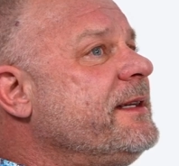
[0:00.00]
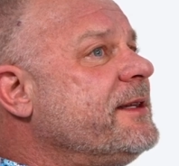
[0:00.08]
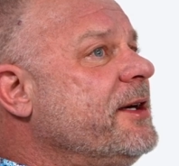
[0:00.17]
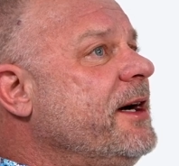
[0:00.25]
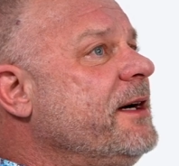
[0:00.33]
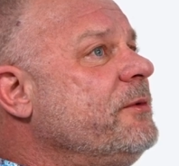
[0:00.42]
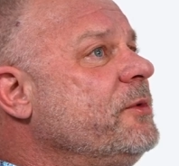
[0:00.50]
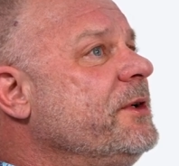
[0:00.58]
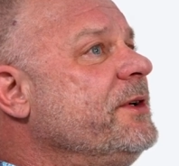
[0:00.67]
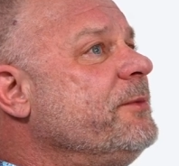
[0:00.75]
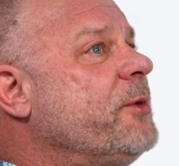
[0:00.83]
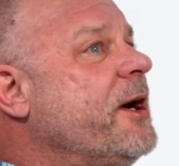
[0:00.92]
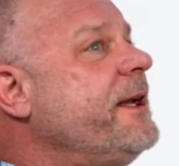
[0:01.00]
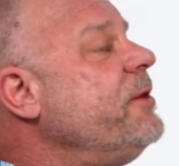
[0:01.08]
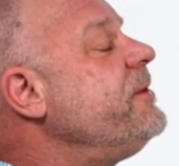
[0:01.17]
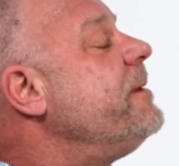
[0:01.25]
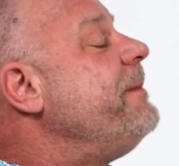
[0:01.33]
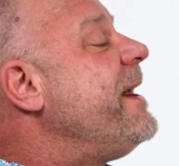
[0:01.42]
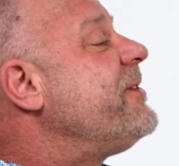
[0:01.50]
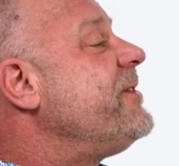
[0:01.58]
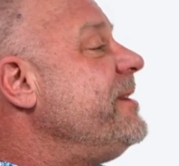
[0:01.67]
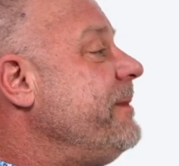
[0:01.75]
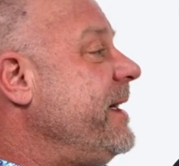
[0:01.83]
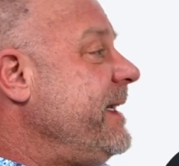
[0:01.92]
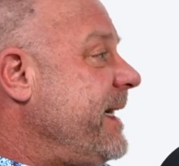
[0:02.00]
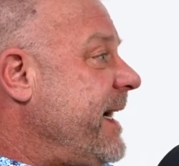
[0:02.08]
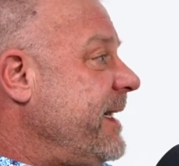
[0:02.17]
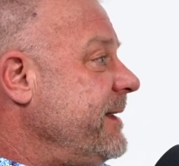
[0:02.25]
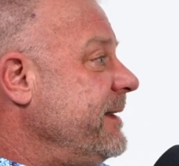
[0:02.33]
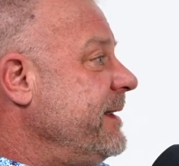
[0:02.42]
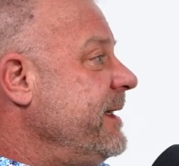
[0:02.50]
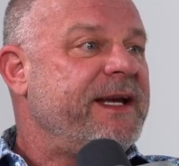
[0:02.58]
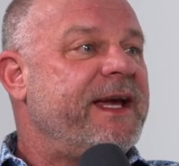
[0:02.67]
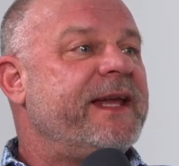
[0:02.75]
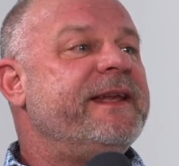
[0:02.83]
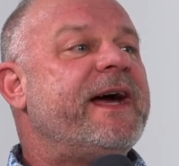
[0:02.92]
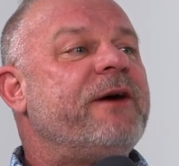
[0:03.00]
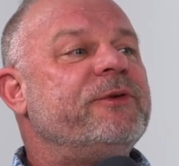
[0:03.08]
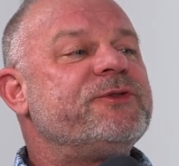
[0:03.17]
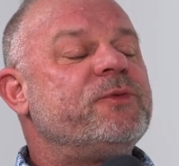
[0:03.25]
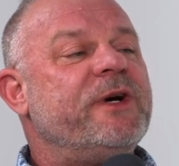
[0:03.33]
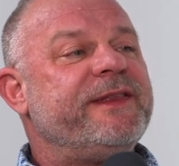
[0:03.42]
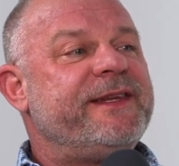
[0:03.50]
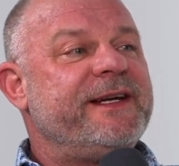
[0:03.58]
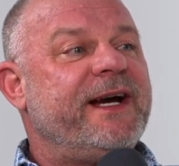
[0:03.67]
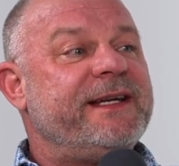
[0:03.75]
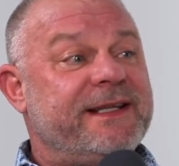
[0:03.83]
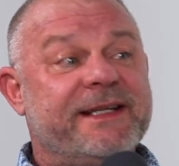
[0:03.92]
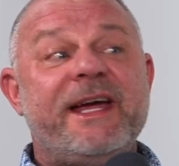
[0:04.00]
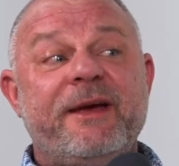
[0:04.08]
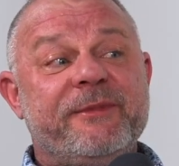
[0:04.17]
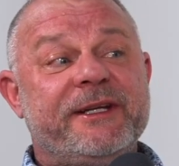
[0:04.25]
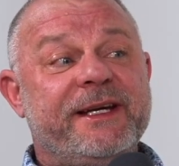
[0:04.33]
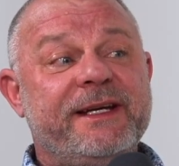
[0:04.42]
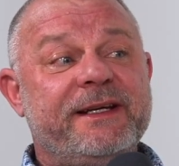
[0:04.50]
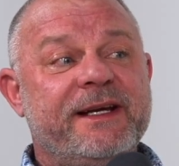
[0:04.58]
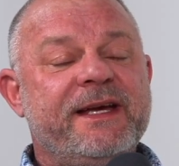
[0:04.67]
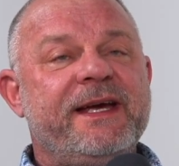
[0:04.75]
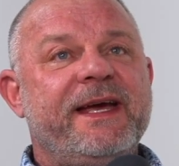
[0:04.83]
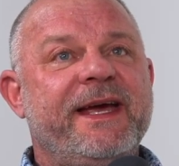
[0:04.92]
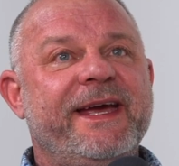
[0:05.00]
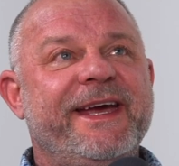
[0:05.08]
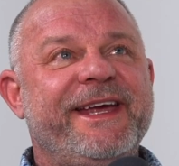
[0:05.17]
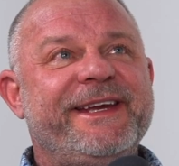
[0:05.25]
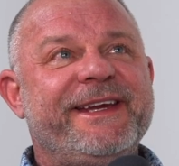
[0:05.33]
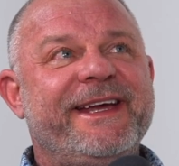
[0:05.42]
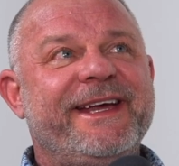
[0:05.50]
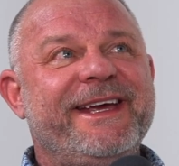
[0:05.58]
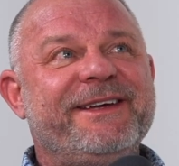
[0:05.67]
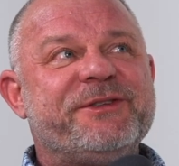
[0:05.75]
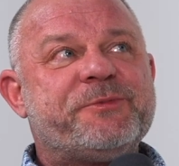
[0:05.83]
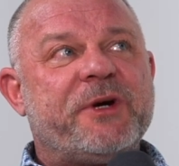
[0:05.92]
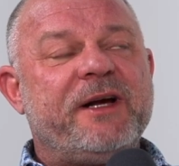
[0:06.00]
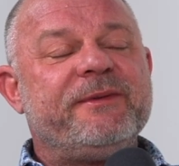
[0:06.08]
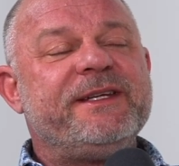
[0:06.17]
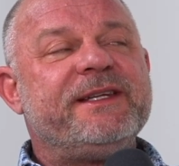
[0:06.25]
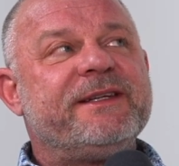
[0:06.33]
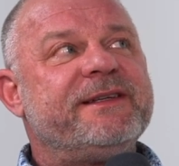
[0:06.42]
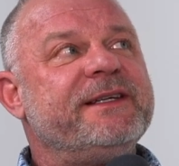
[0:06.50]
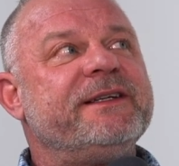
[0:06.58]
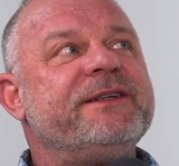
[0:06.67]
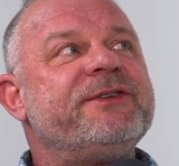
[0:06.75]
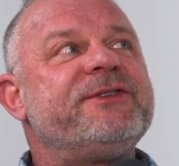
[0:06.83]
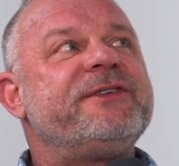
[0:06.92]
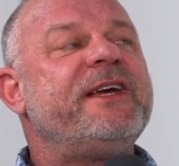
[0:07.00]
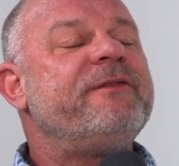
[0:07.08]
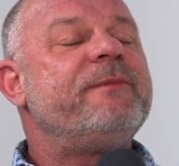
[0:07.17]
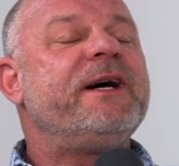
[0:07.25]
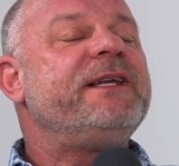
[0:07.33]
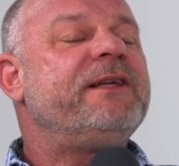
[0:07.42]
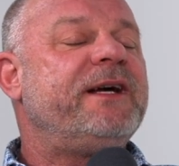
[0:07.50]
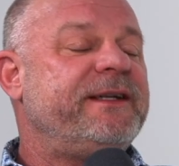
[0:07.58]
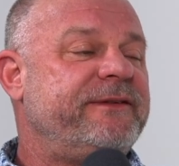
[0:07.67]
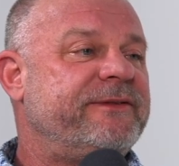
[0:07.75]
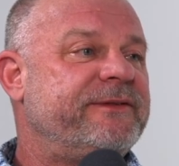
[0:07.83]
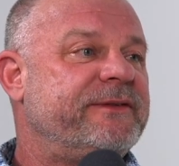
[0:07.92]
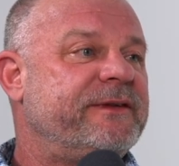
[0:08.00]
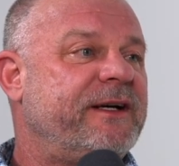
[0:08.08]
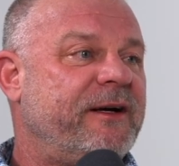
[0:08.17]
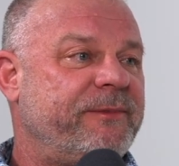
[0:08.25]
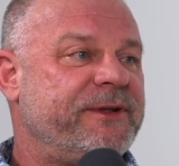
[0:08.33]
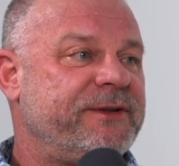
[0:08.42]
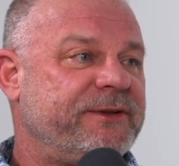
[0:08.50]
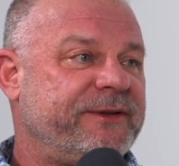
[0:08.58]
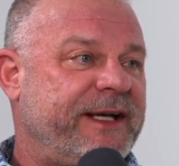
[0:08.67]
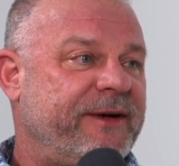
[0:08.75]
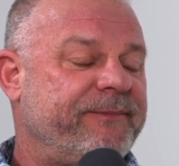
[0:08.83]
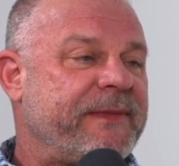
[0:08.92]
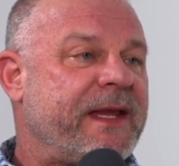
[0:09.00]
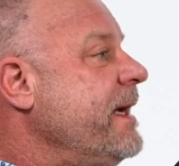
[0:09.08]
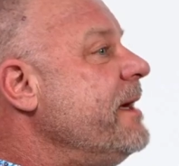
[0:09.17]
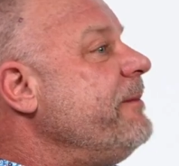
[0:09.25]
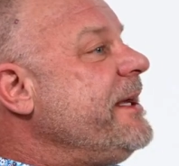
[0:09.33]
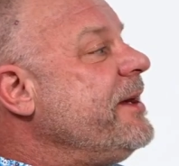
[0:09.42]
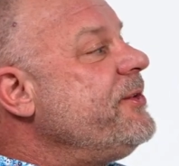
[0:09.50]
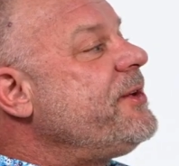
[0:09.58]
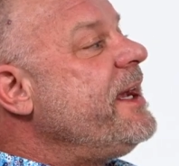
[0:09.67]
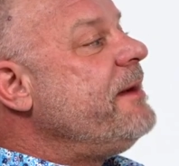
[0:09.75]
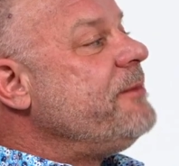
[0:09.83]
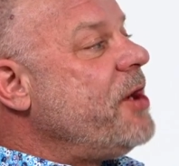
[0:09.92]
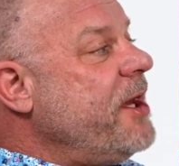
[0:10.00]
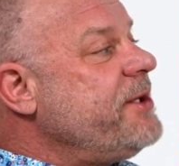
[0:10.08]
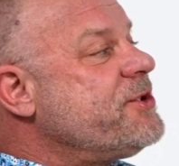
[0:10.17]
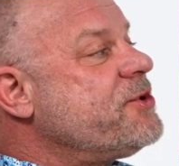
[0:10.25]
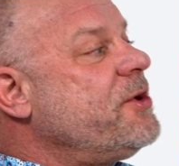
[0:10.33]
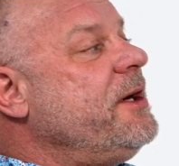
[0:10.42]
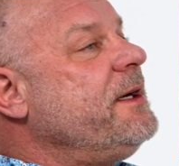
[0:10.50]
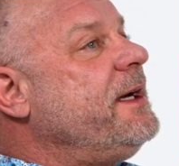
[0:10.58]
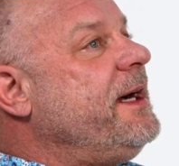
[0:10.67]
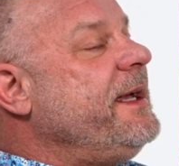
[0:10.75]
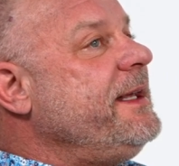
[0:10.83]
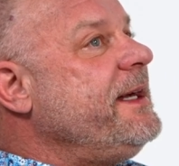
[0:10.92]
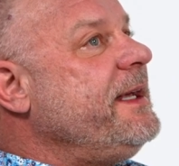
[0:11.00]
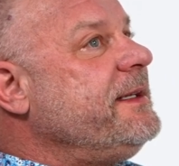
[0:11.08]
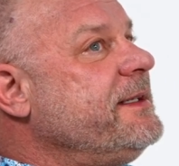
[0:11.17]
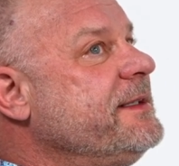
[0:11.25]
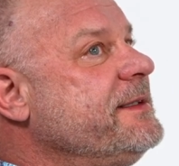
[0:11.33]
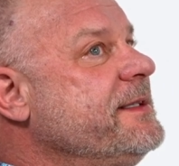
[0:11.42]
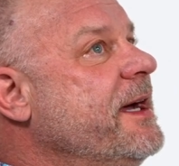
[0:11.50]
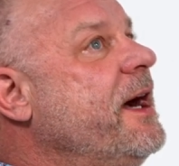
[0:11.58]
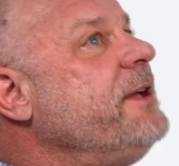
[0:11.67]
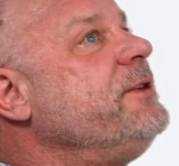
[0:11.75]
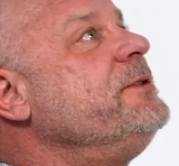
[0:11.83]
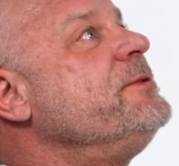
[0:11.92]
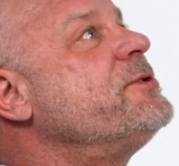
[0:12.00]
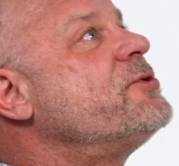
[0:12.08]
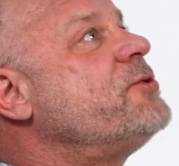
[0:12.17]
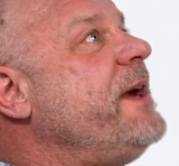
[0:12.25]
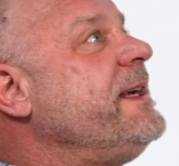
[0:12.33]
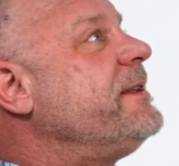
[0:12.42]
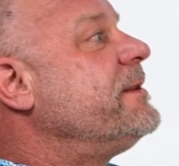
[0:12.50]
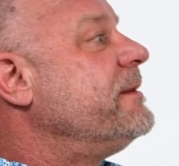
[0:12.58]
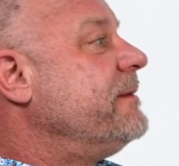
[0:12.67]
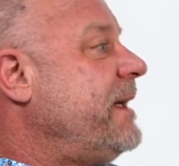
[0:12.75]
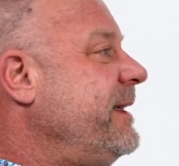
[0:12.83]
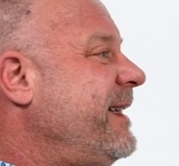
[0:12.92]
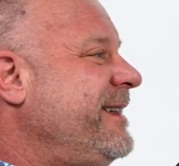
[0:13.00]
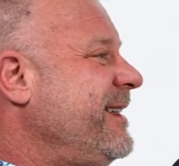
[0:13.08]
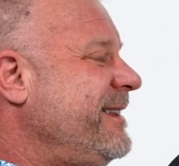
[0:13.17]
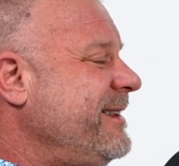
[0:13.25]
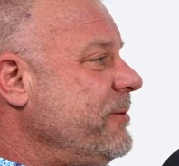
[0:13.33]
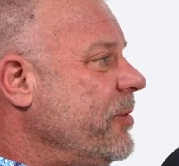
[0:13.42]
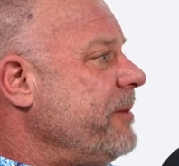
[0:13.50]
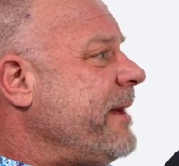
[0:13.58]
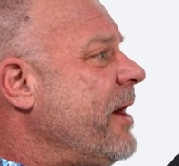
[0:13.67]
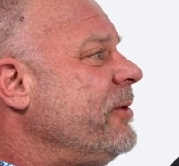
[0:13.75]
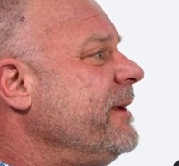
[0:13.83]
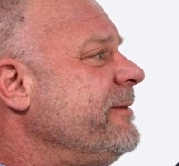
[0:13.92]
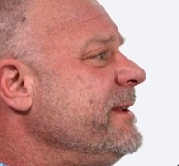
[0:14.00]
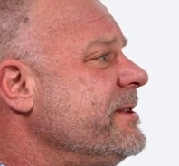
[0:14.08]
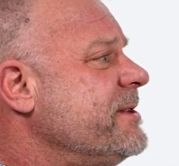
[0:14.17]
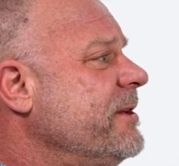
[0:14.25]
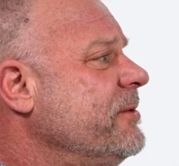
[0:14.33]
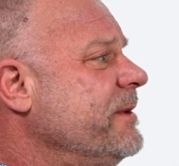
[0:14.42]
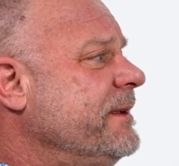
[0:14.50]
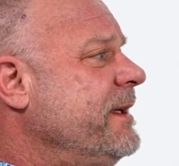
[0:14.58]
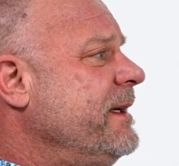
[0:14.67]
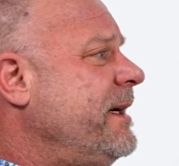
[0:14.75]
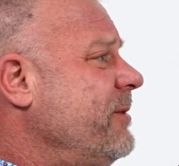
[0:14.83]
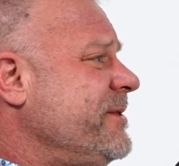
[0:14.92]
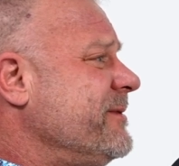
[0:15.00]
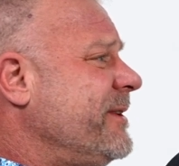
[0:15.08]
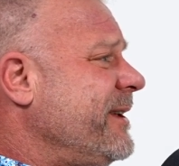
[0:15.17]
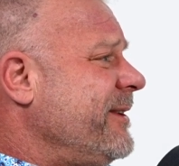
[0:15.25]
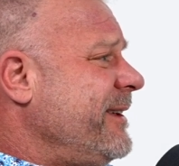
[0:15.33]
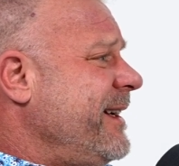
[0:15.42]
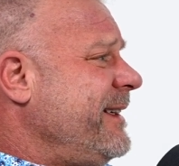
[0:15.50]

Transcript: thought brought out the best in my dad. And that was one thing I did emulate, and is probably the thing that has saved my life up until now. Because I am not a strong guy, and I did not do strength. I think I did one powerlifting show, and I wasn't very good at